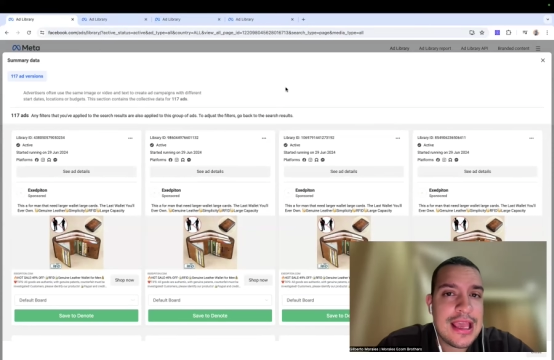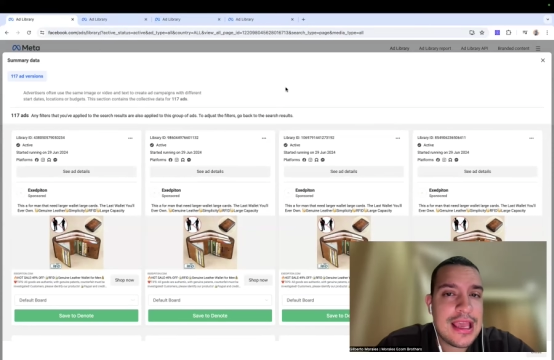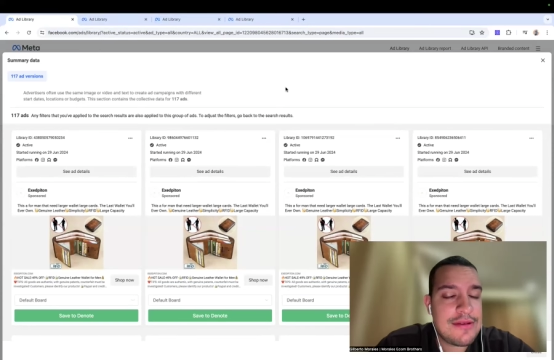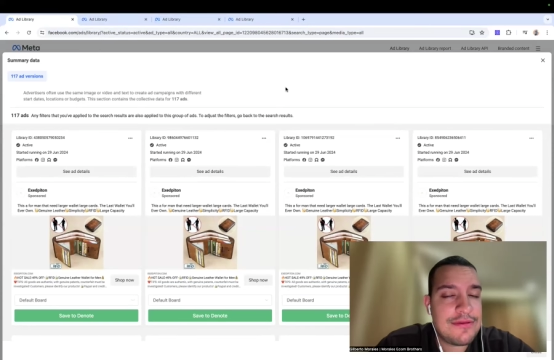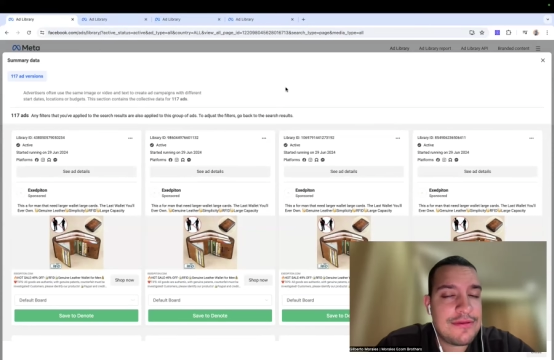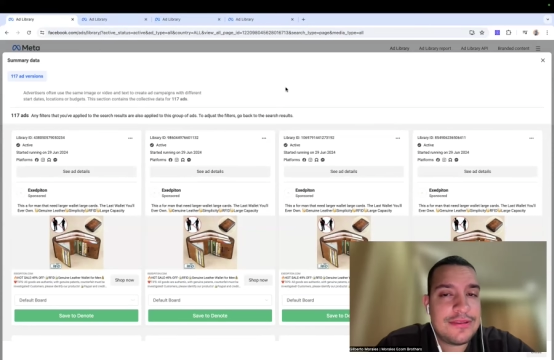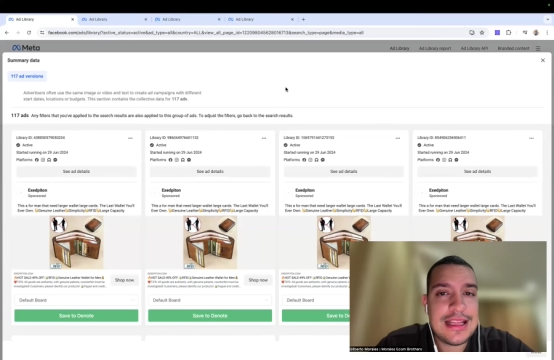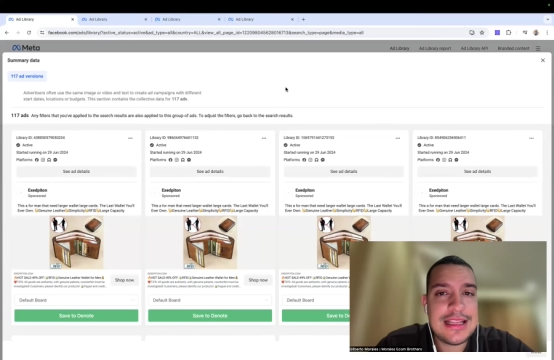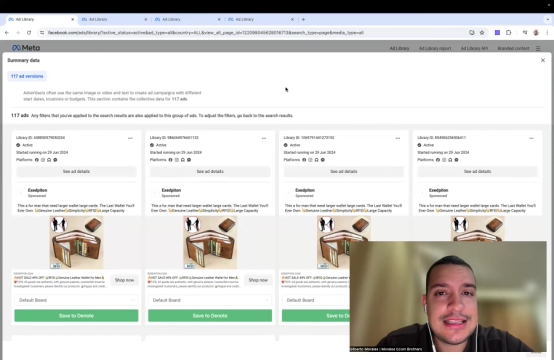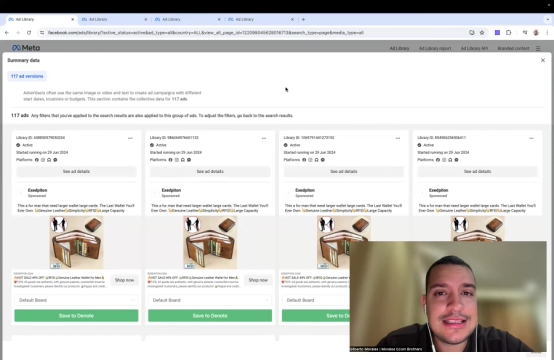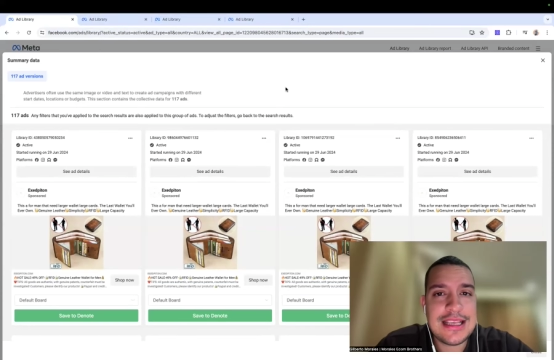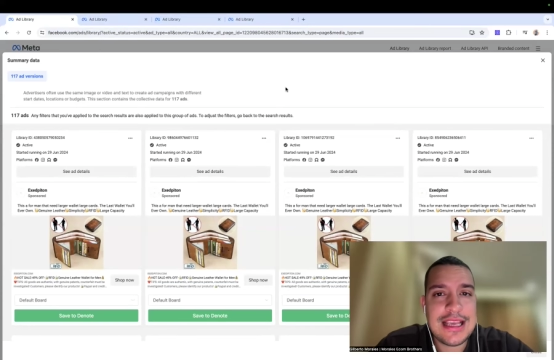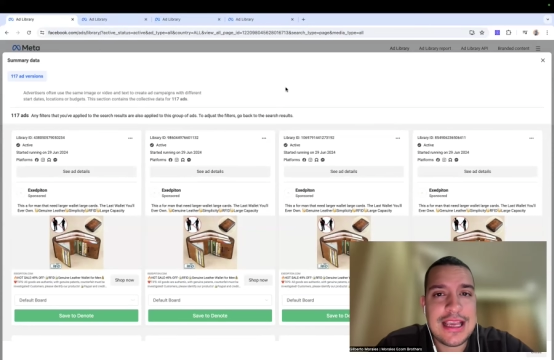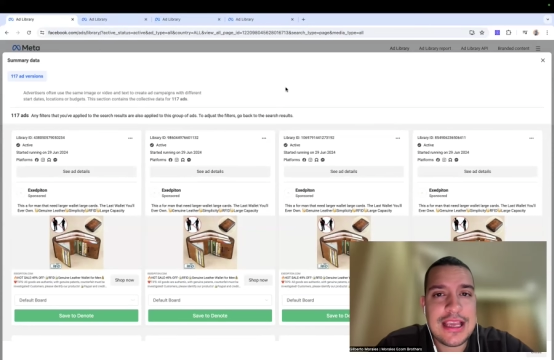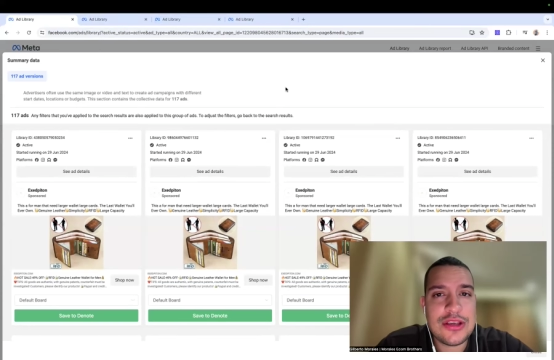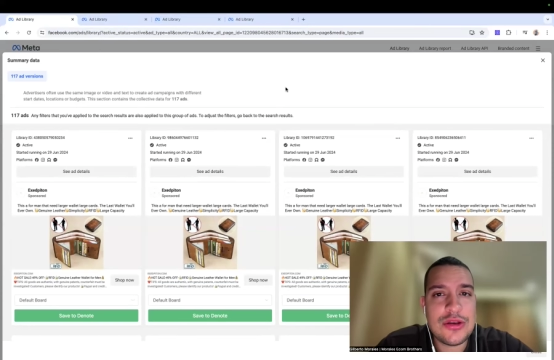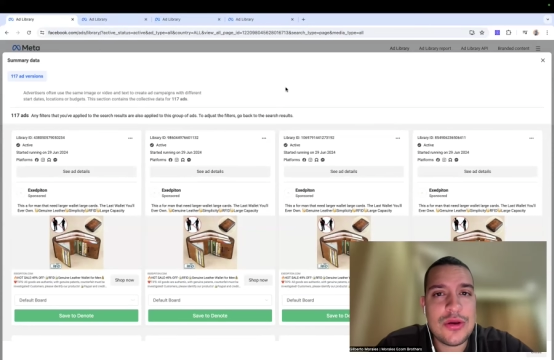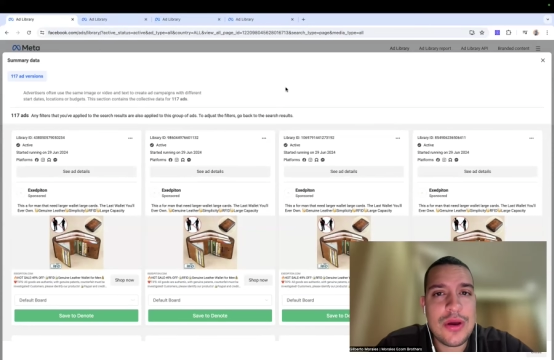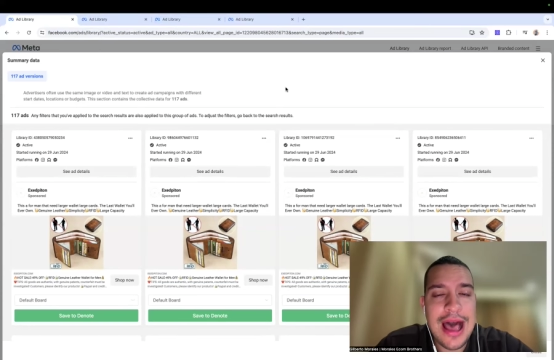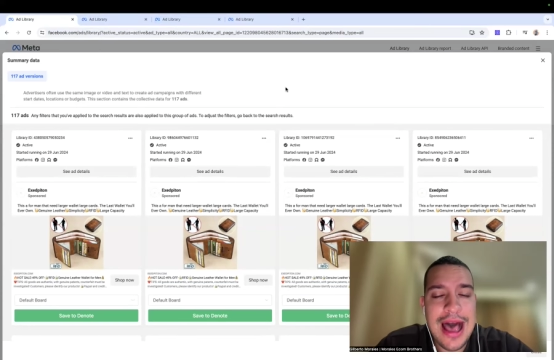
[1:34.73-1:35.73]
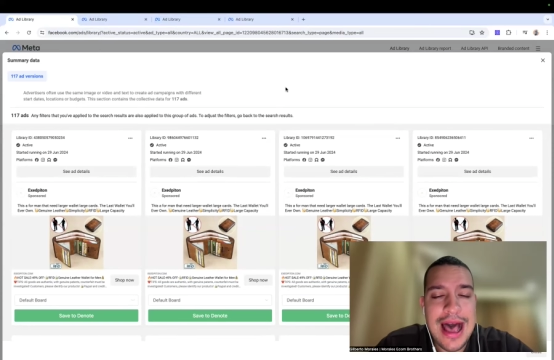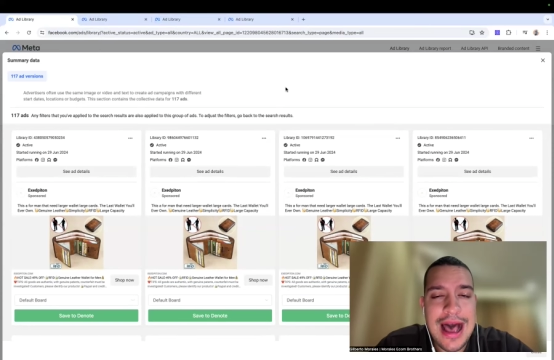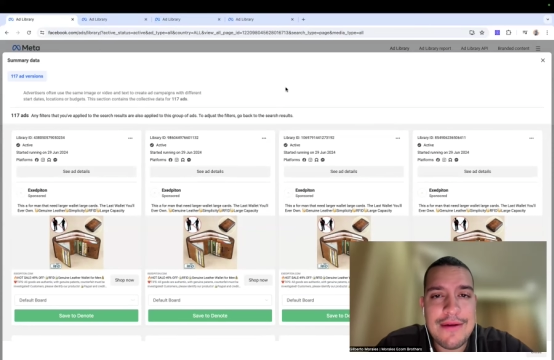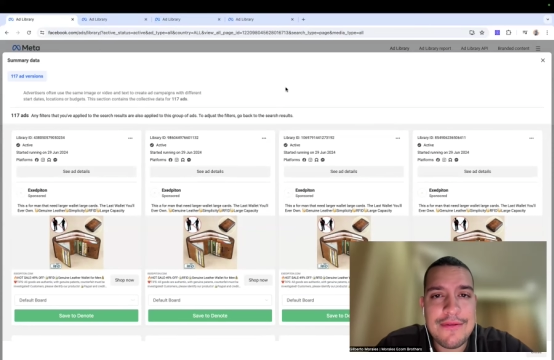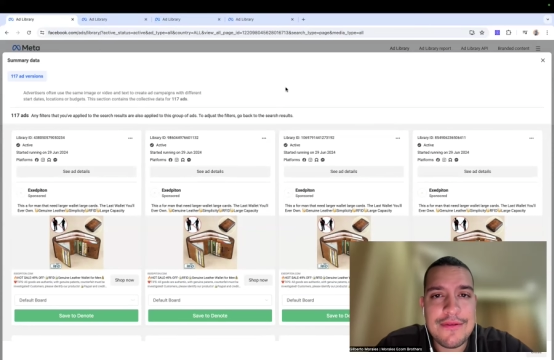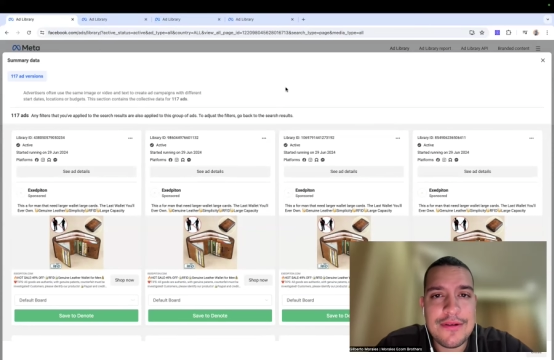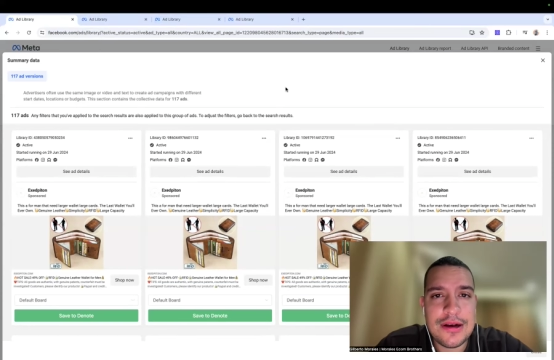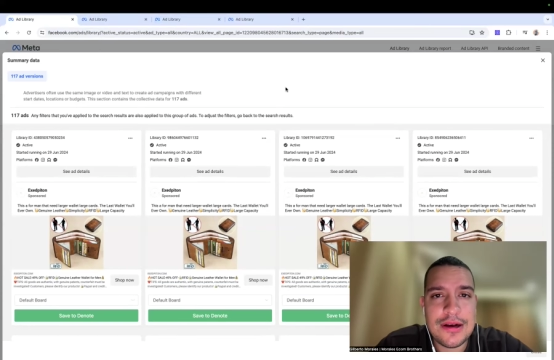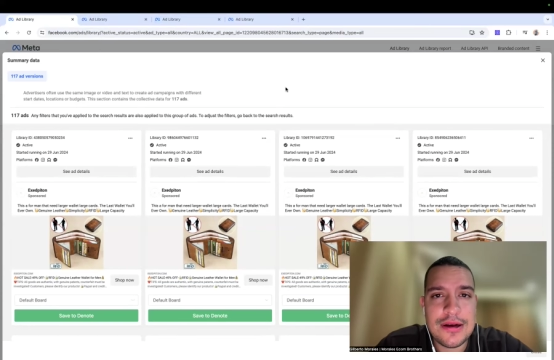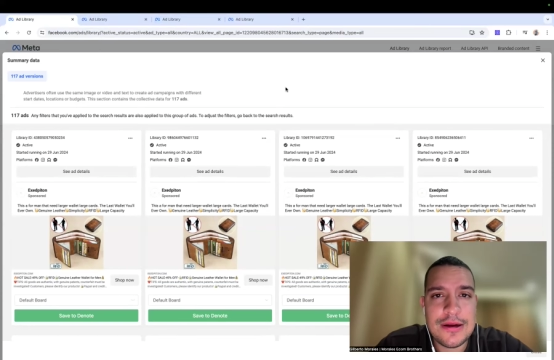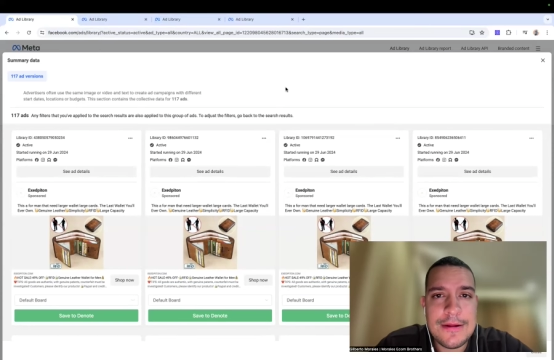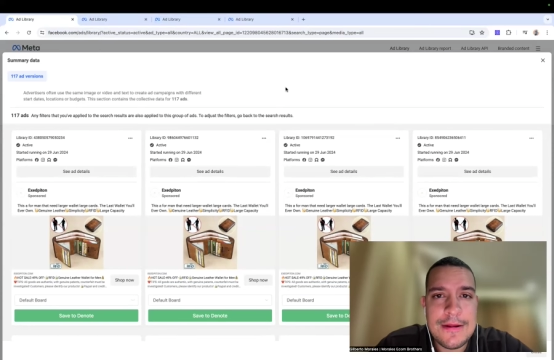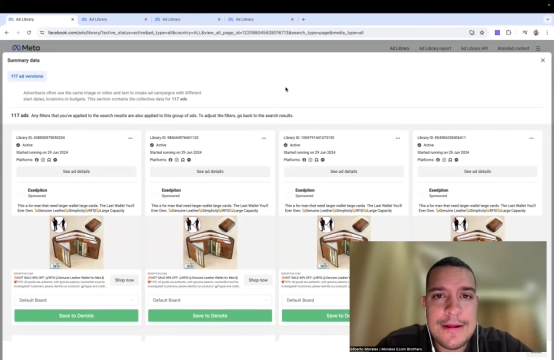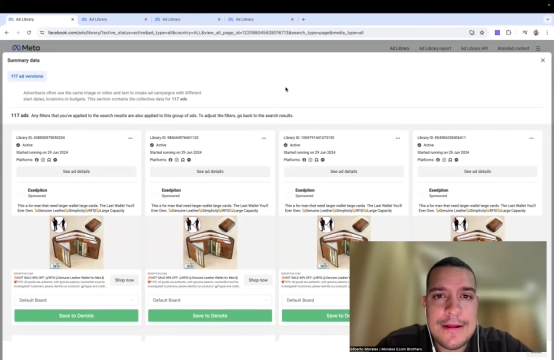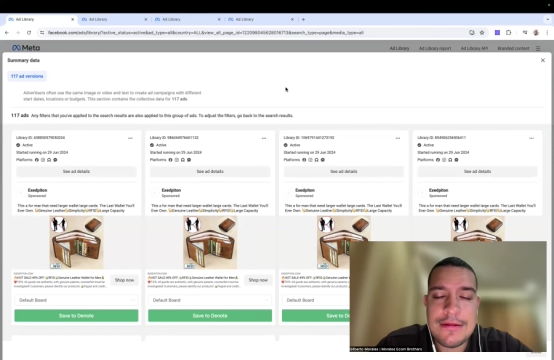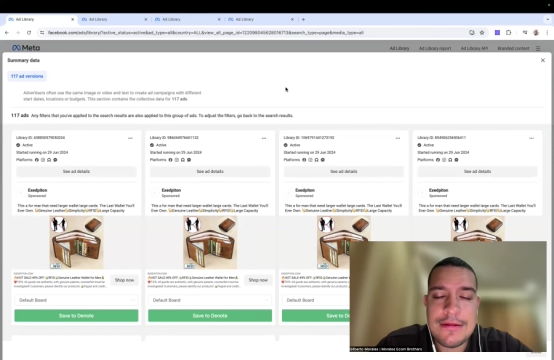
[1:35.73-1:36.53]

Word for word: if let's say you have a